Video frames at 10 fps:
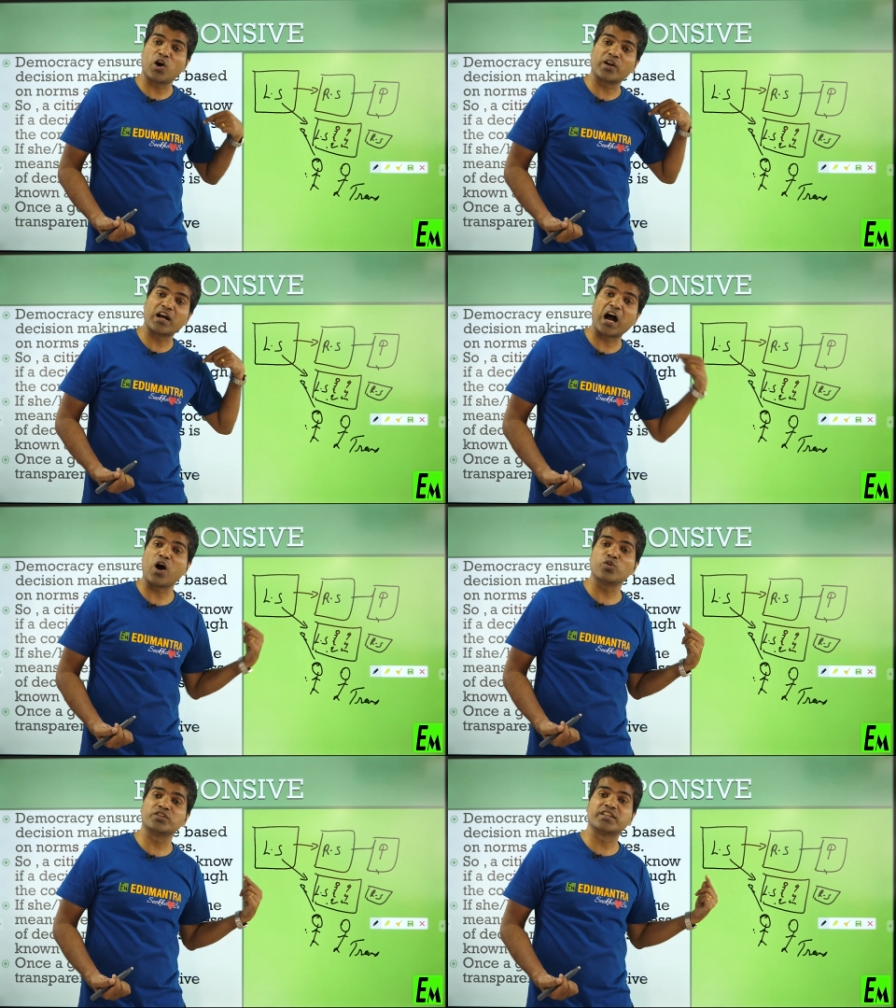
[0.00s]
or
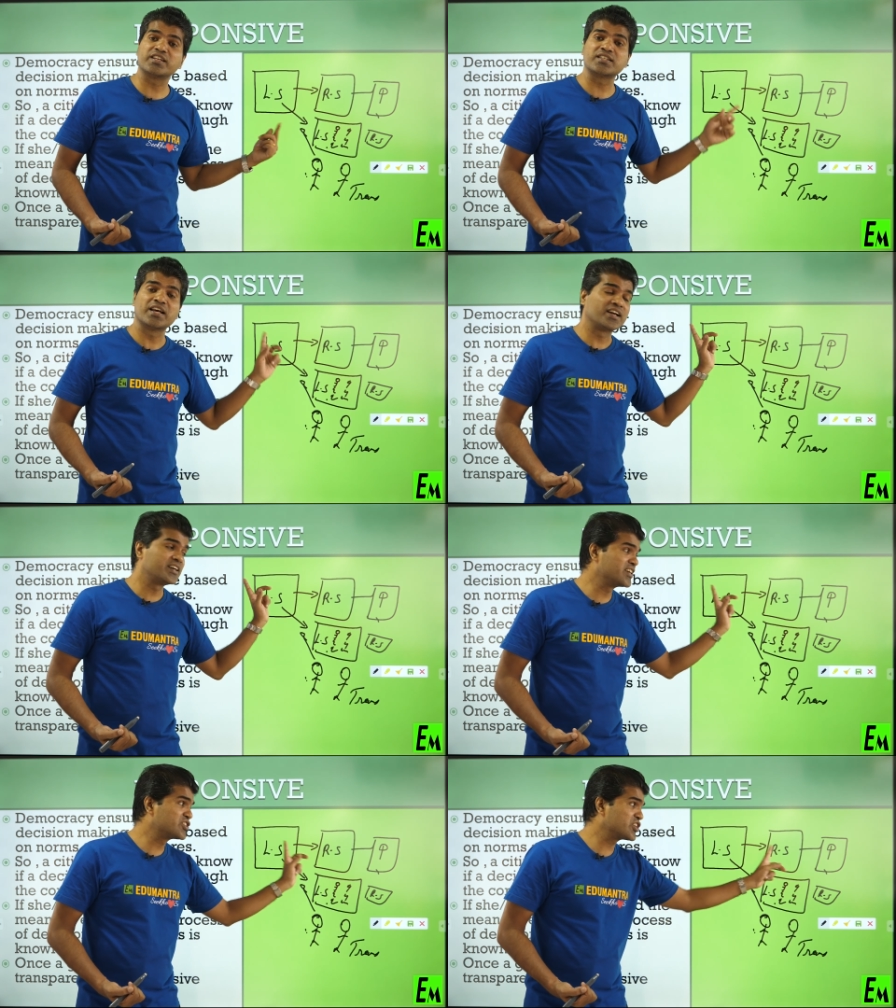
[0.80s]
how this
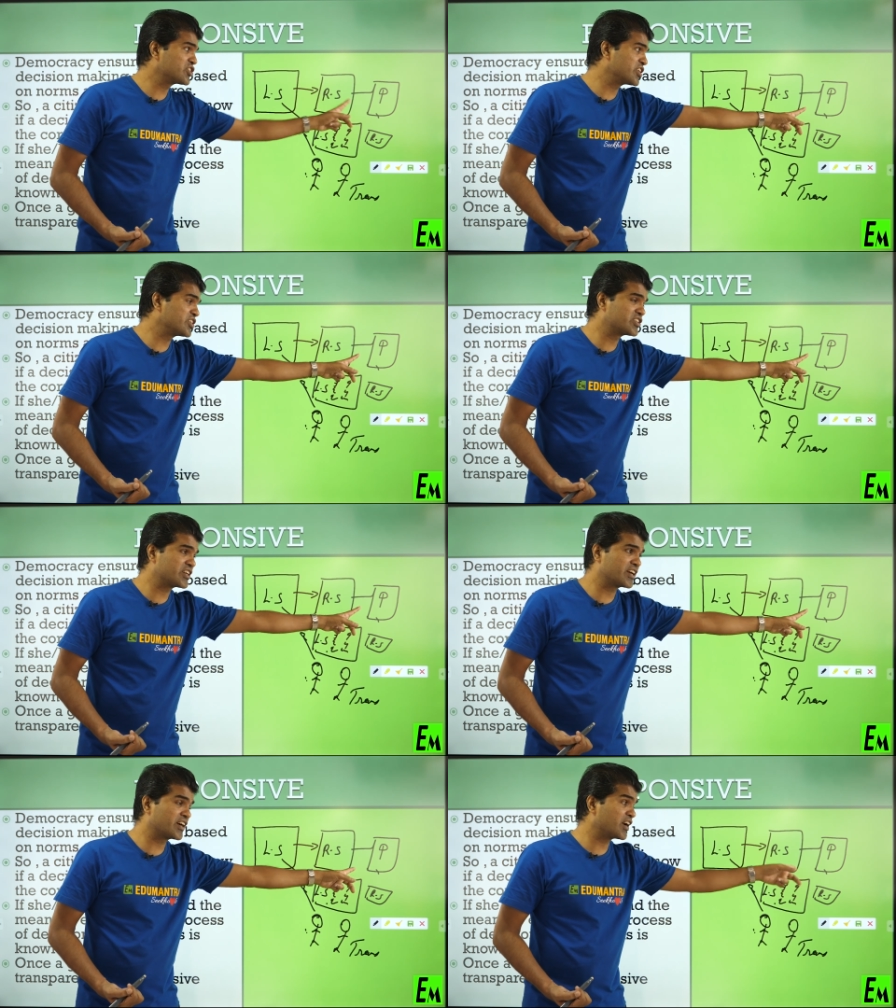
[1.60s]
decision is
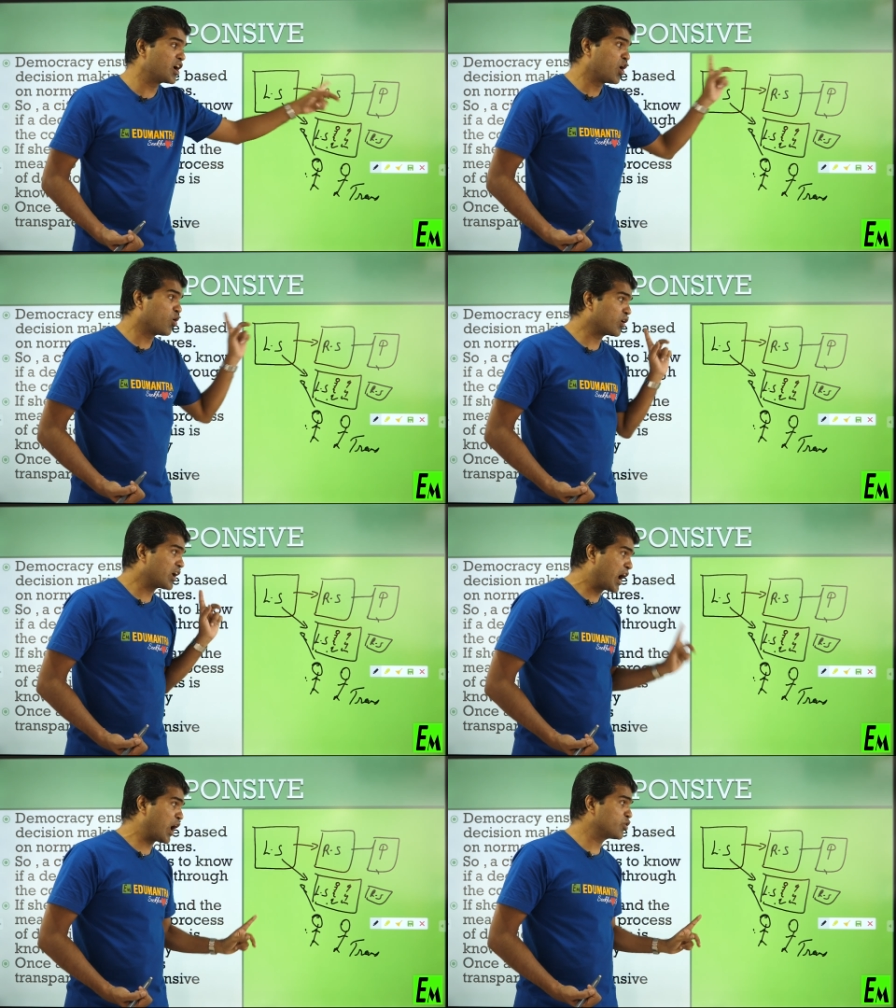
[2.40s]
taken or
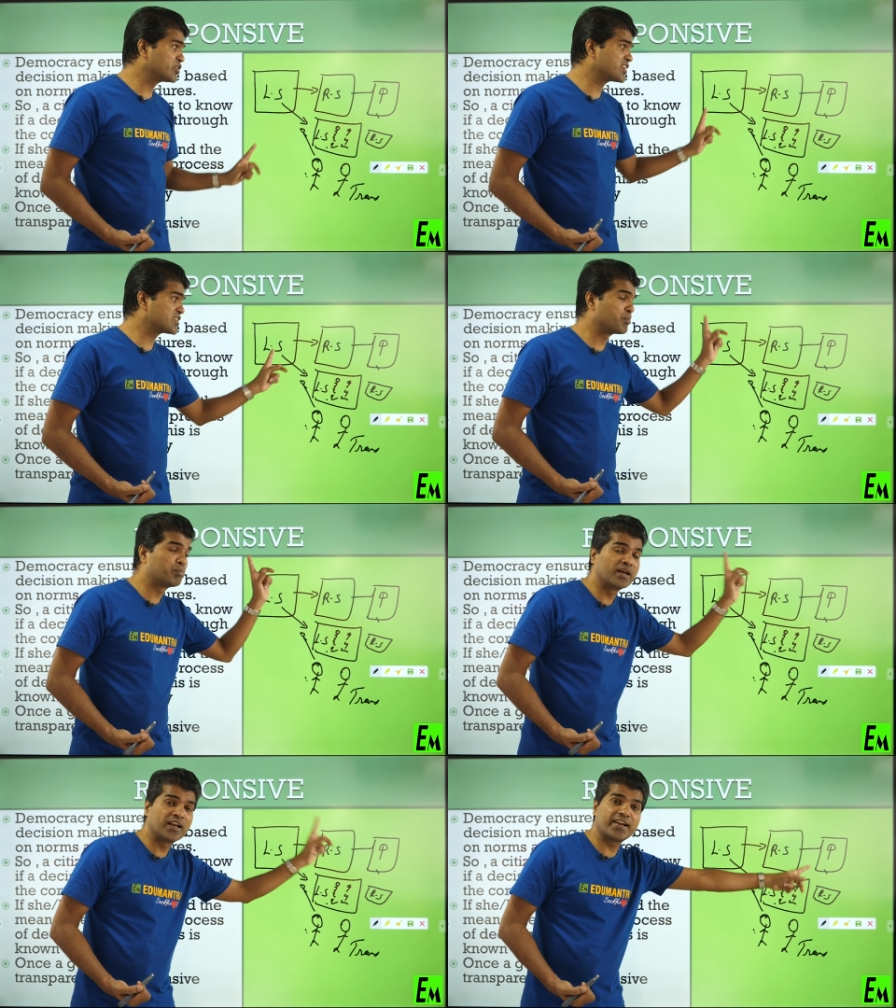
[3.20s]
how this
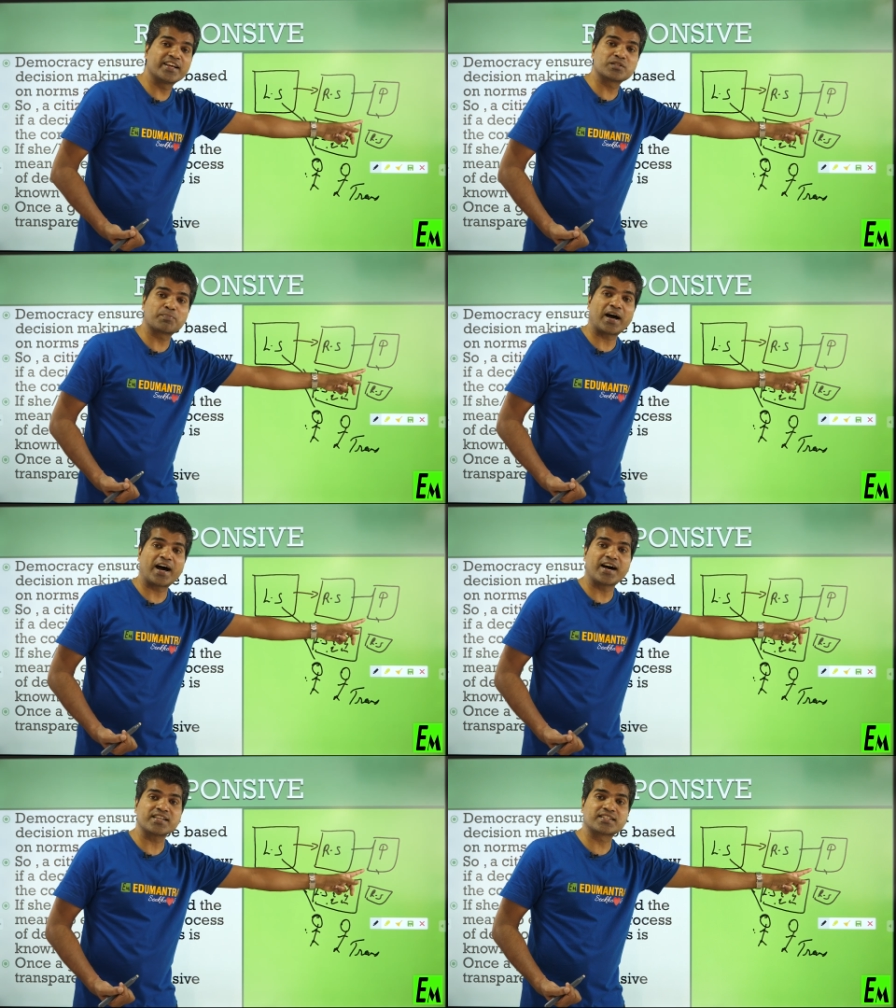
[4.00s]
bill is
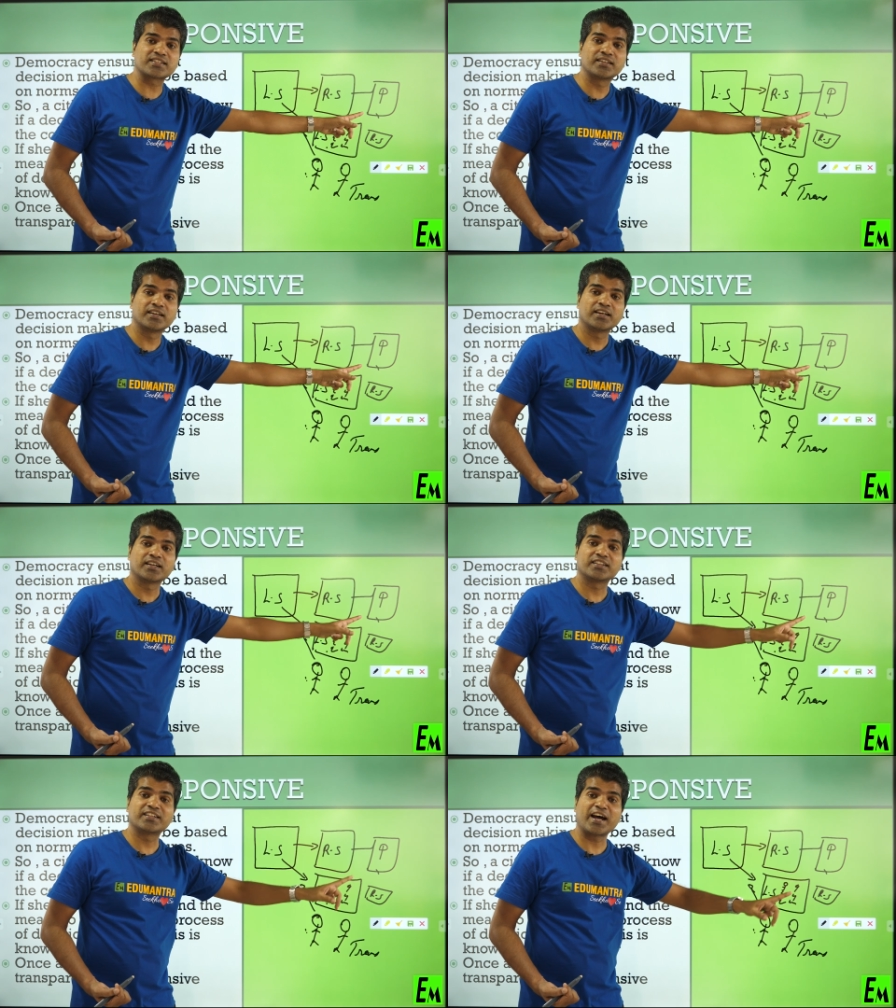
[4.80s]
passed,
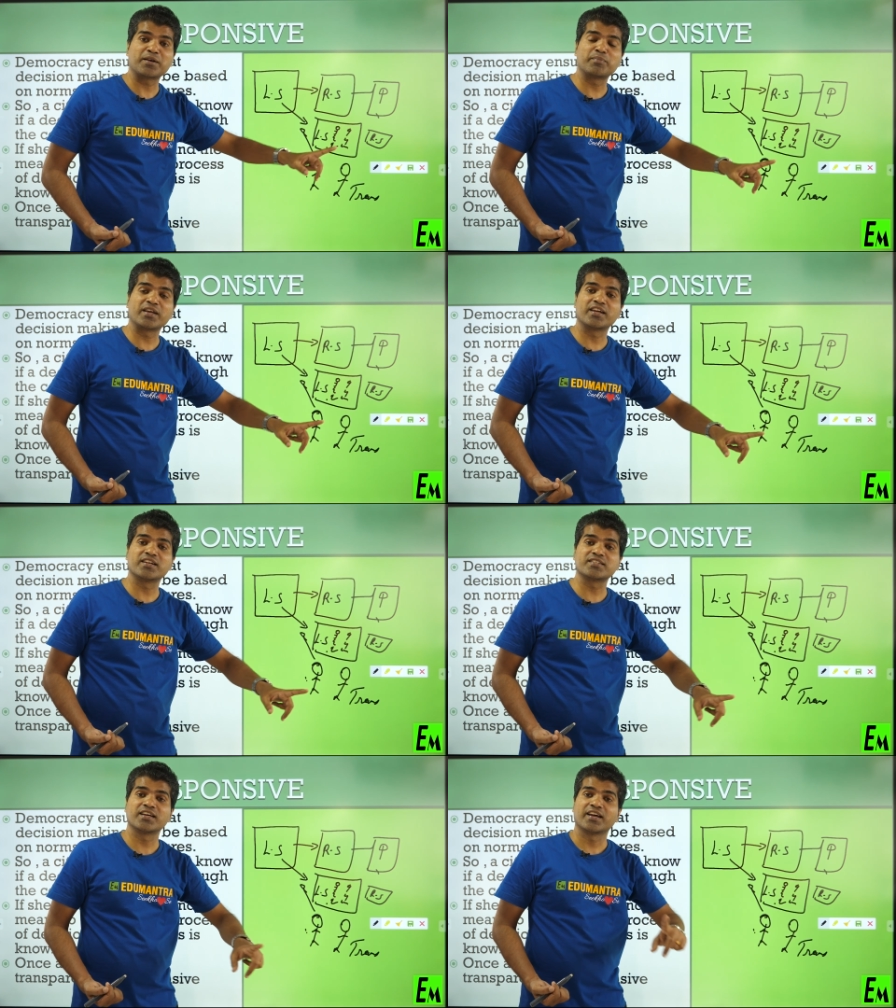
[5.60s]
that
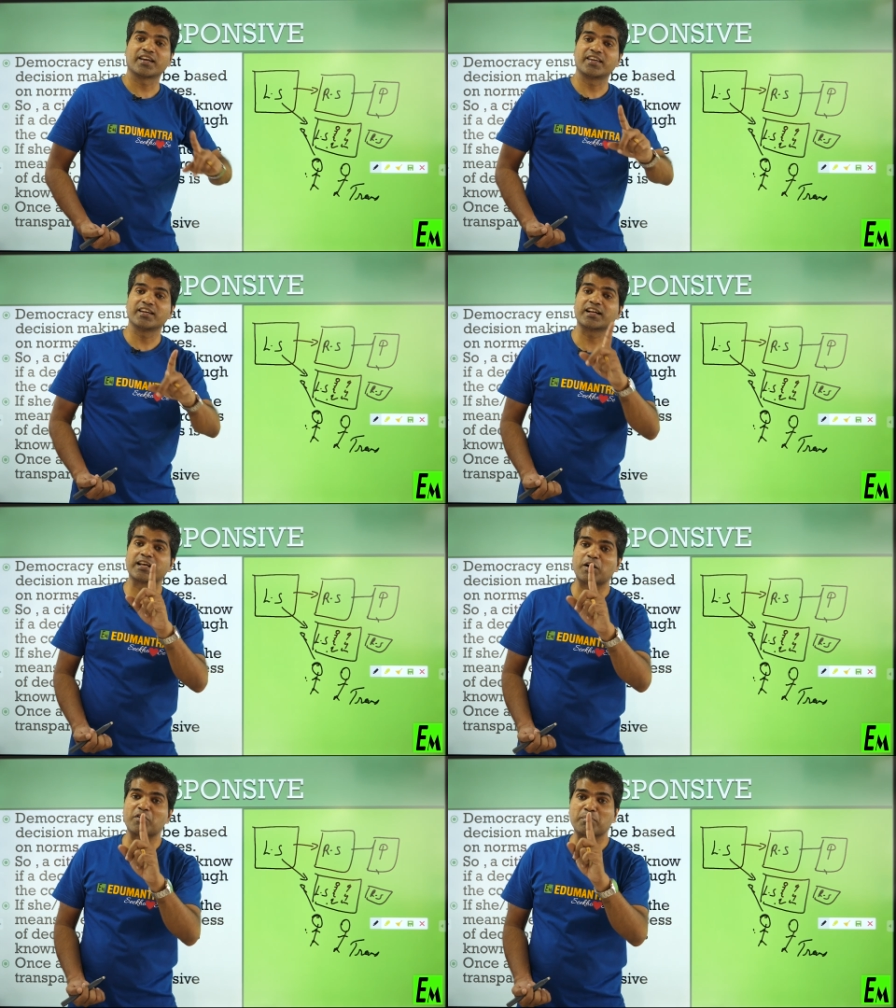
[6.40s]
means here
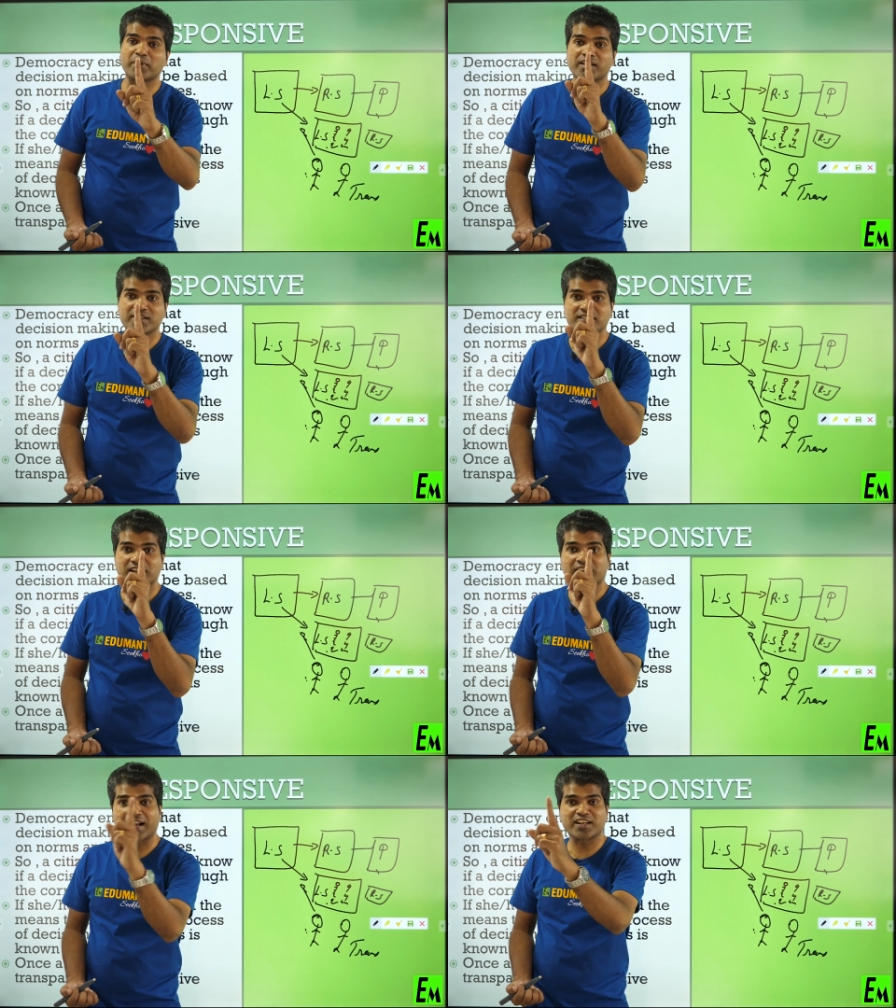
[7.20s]
government is
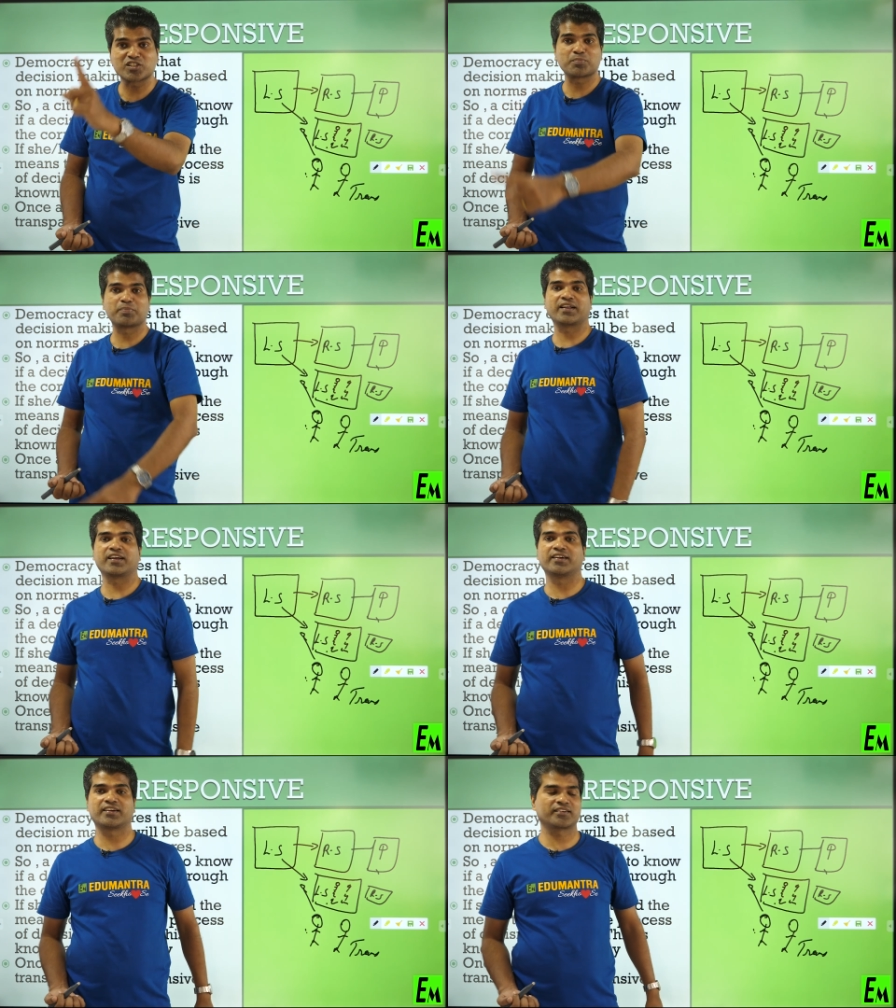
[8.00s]

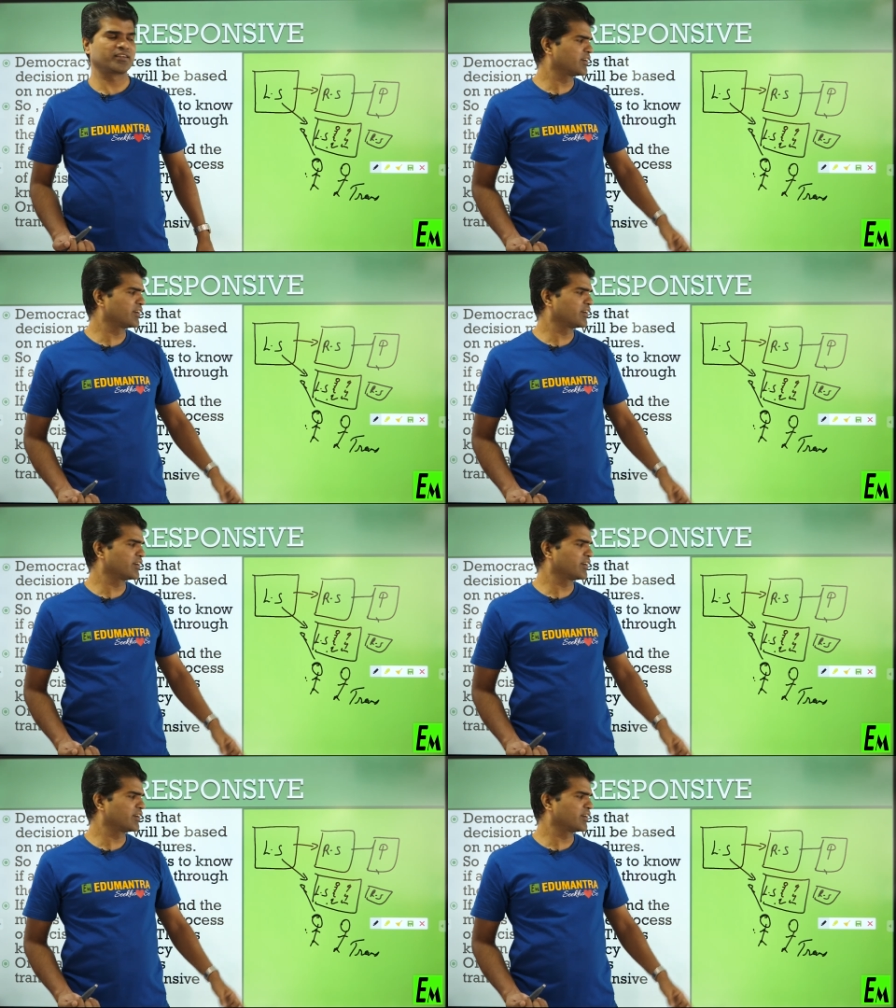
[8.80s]
transparent.